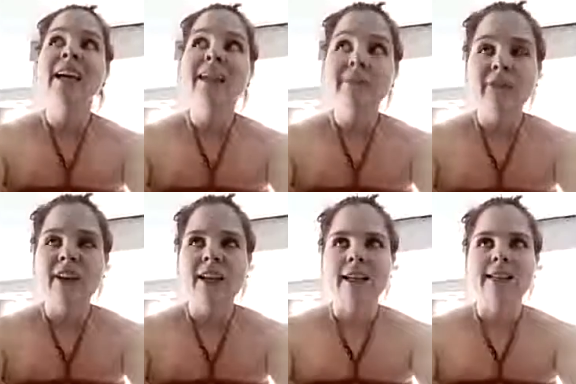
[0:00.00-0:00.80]
in
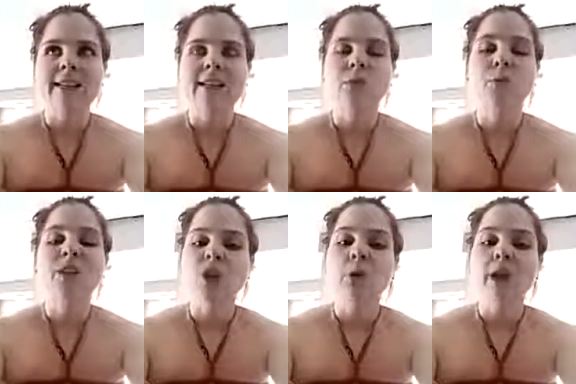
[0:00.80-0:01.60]
fitness, is
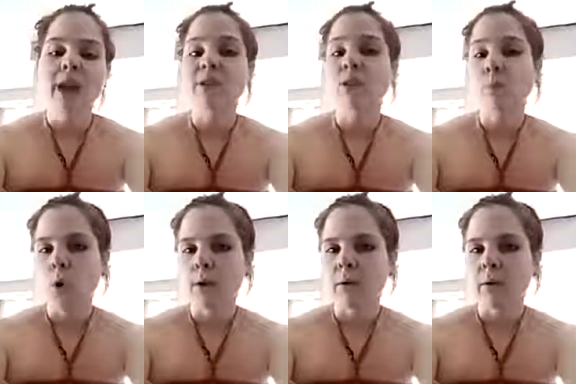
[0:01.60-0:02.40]
we don't have a
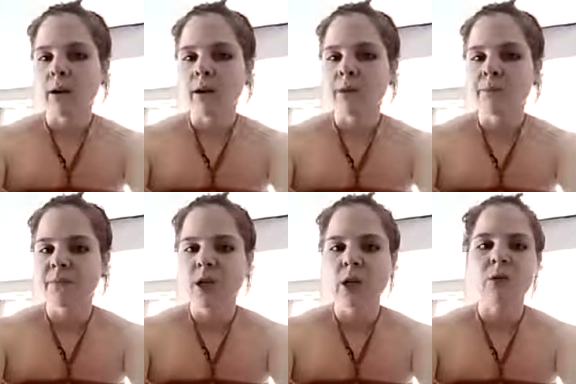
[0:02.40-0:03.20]
support network.
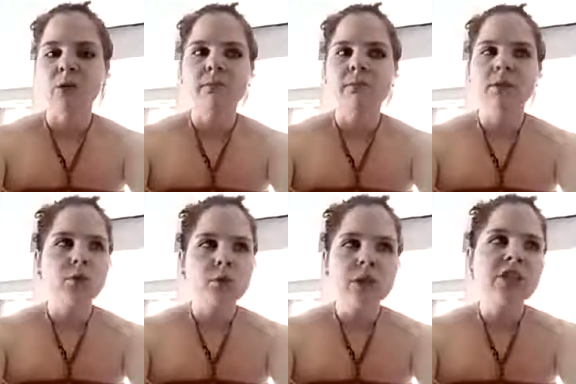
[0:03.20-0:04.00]

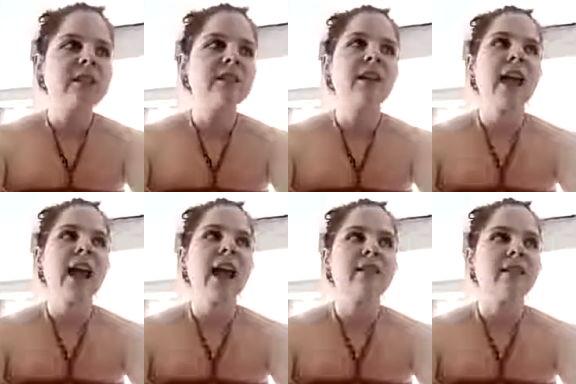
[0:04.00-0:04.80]
Nutrition
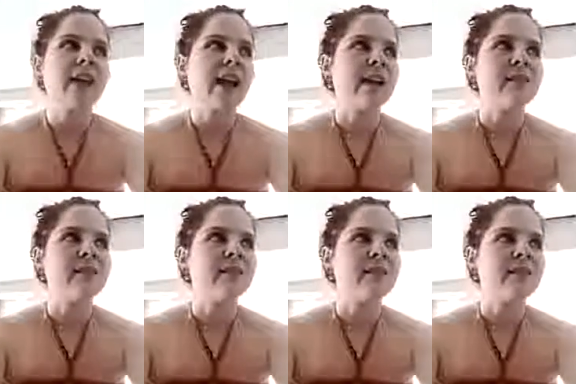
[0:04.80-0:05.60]

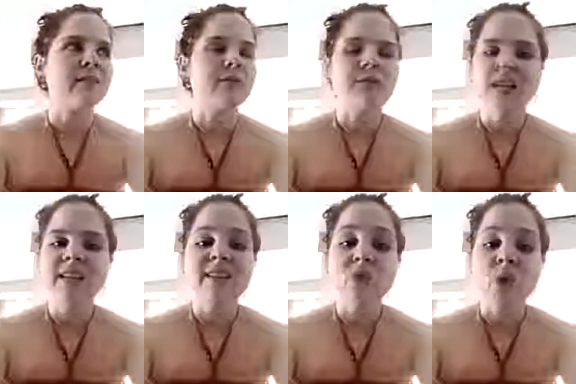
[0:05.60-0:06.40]
and
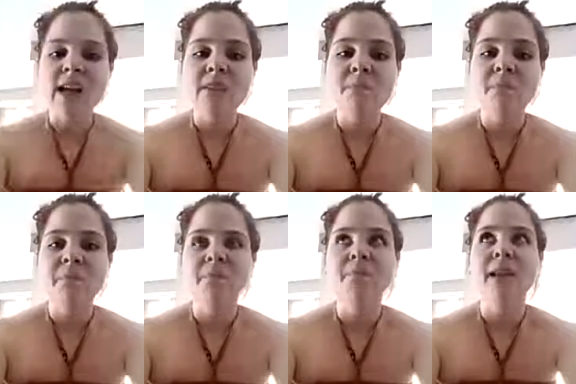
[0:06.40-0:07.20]
fitness is great,
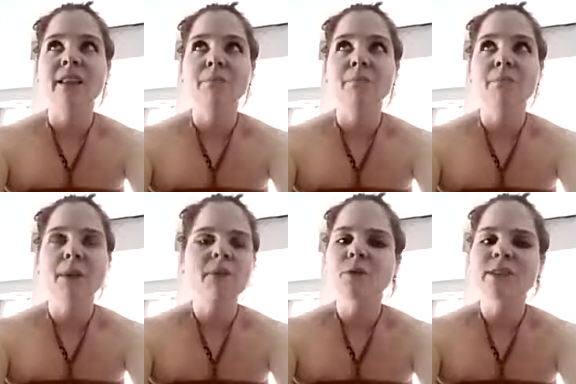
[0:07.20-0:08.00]
but
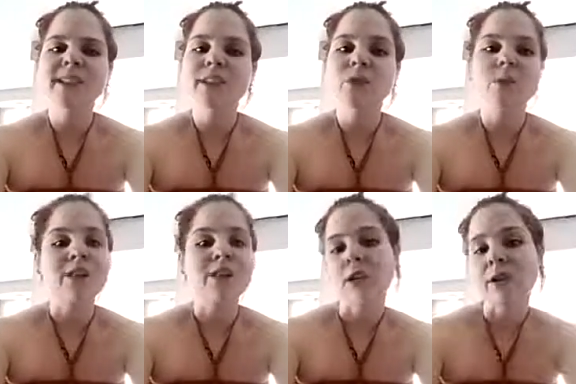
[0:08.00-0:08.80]
people don't stick to it
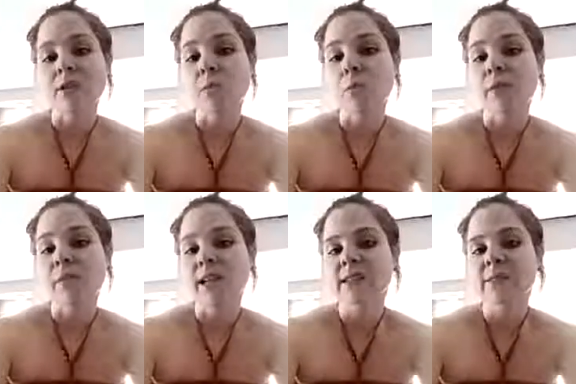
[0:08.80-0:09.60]
if they don't have support
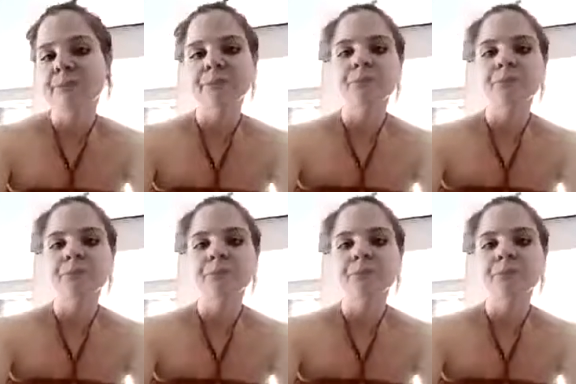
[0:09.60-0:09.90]
in place.